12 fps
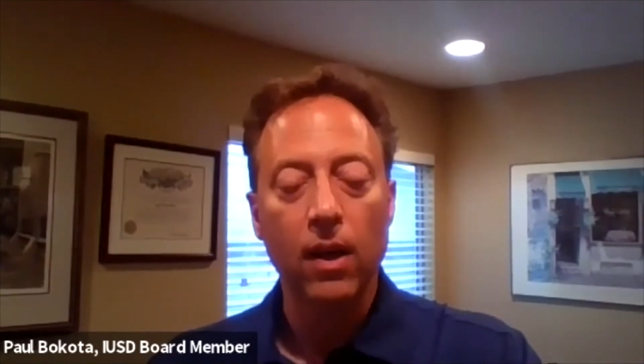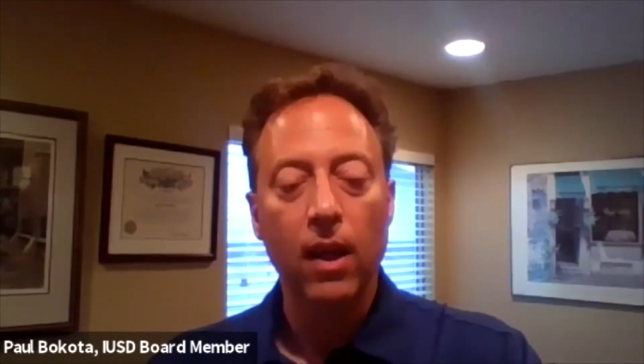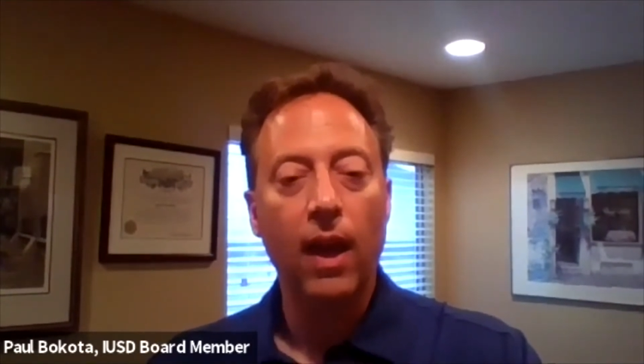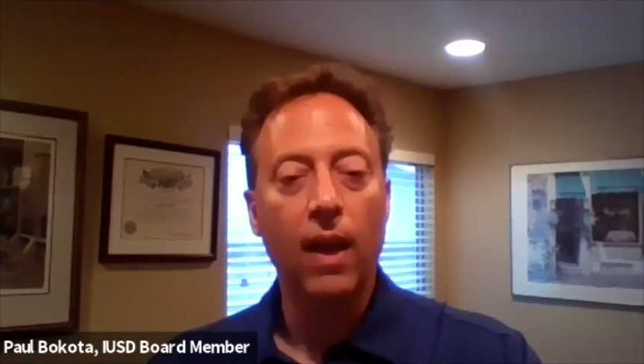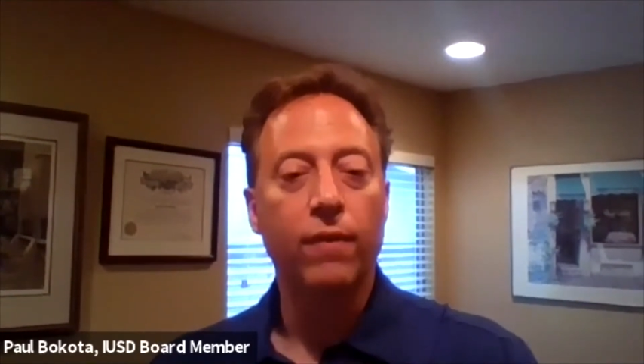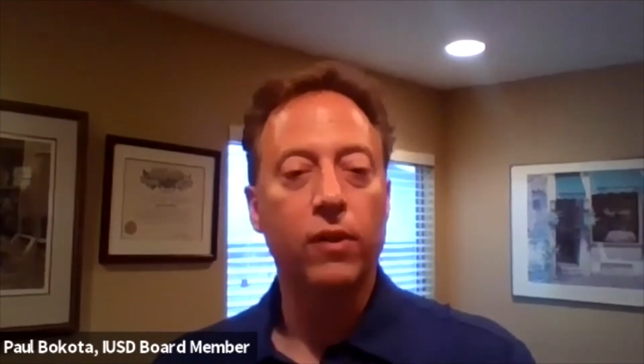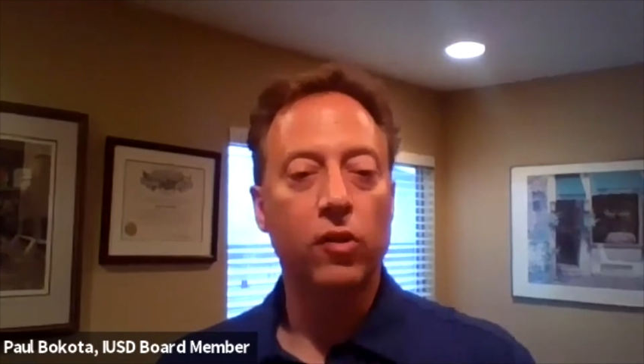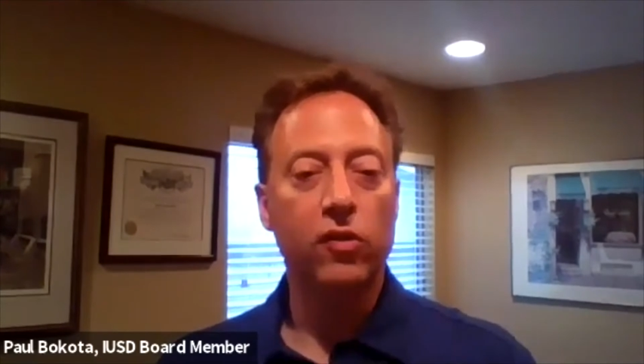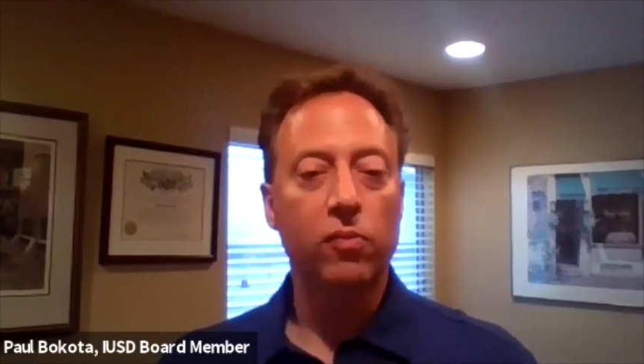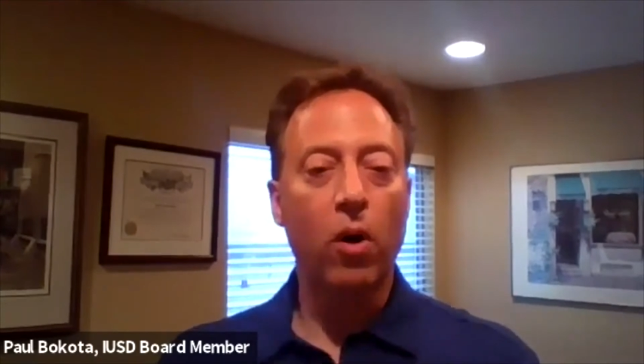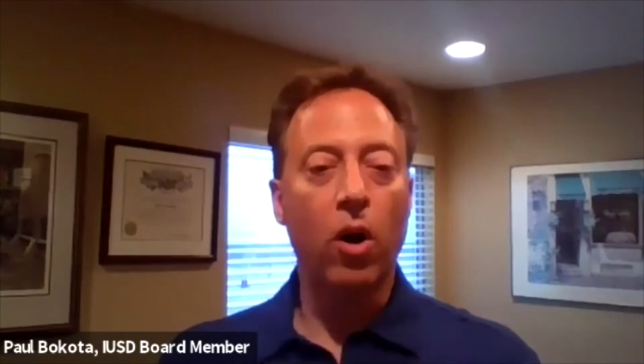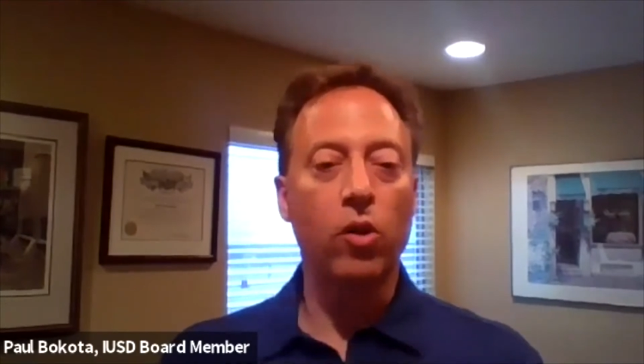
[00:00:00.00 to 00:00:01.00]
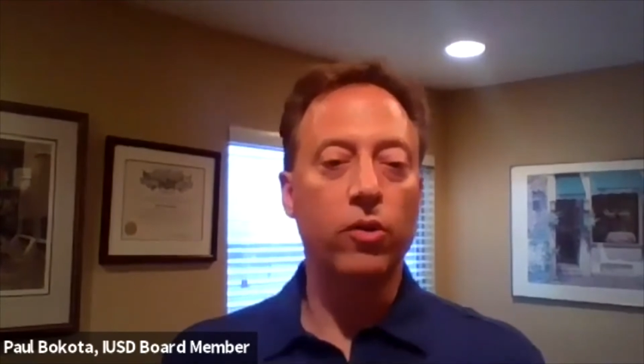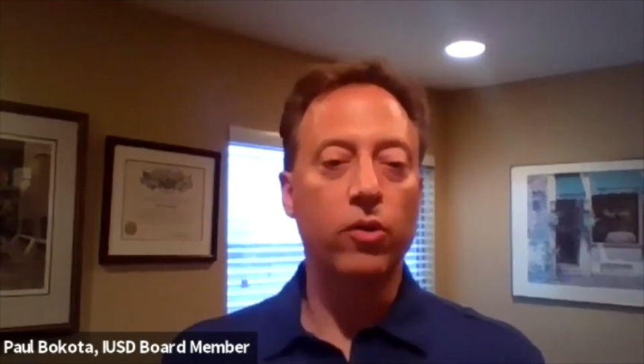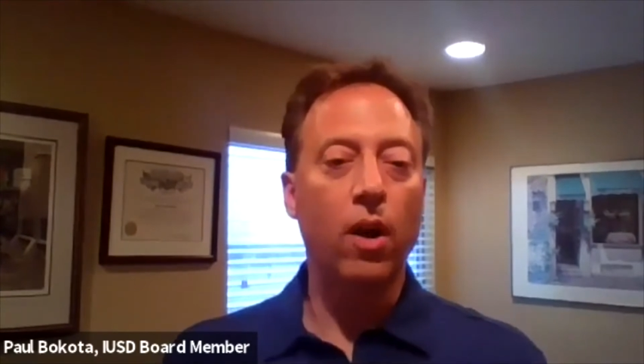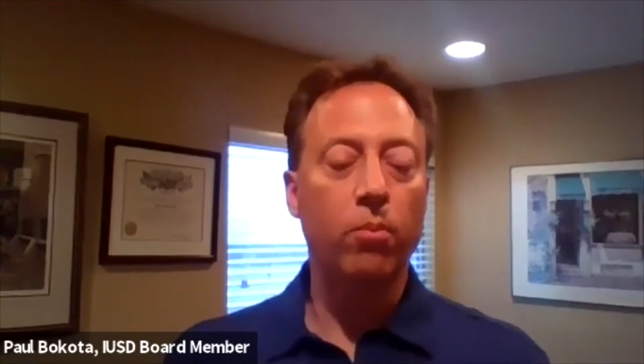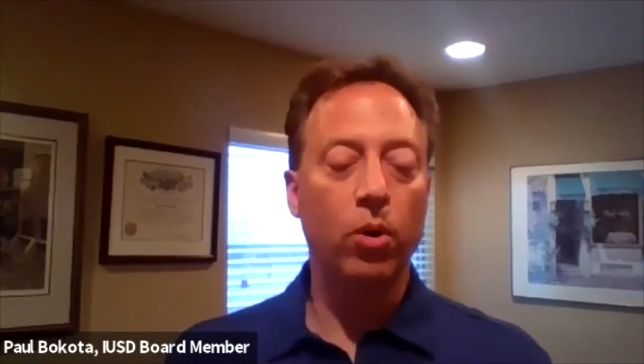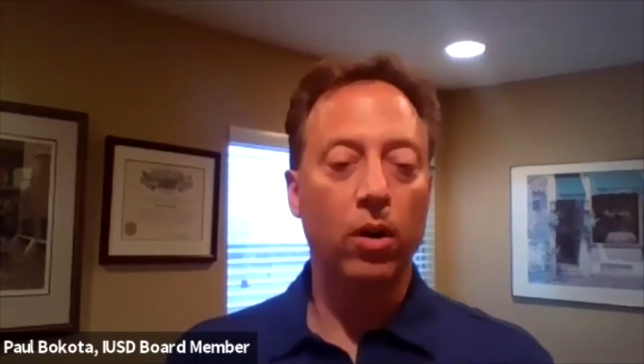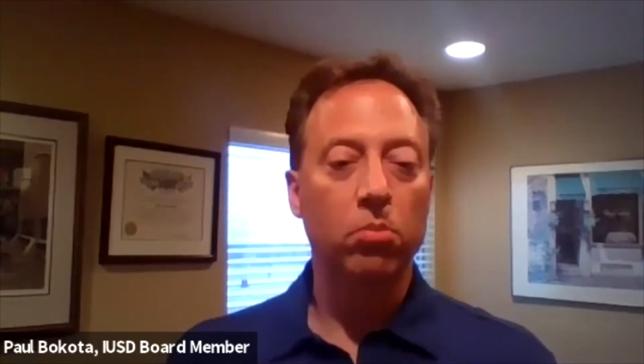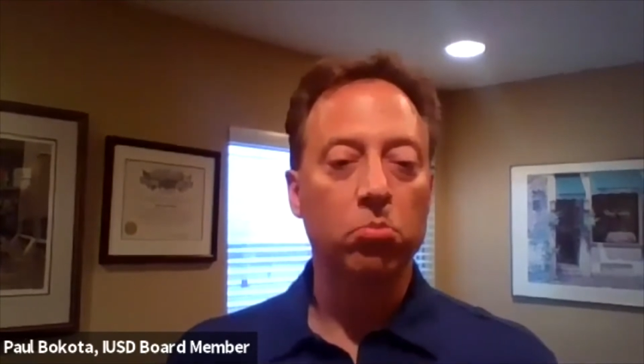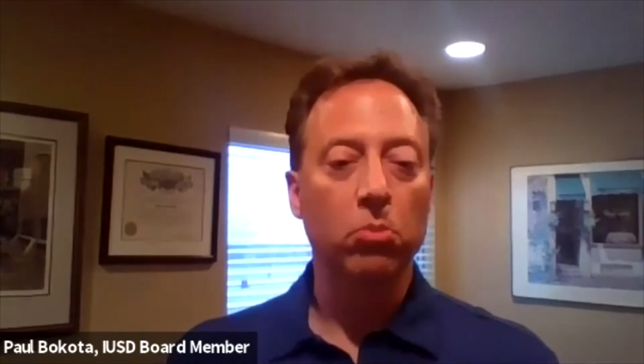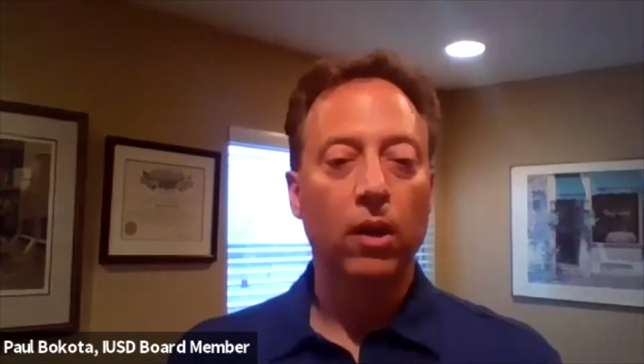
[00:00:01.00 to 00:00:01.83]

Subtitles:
hey, if it's a smaller number,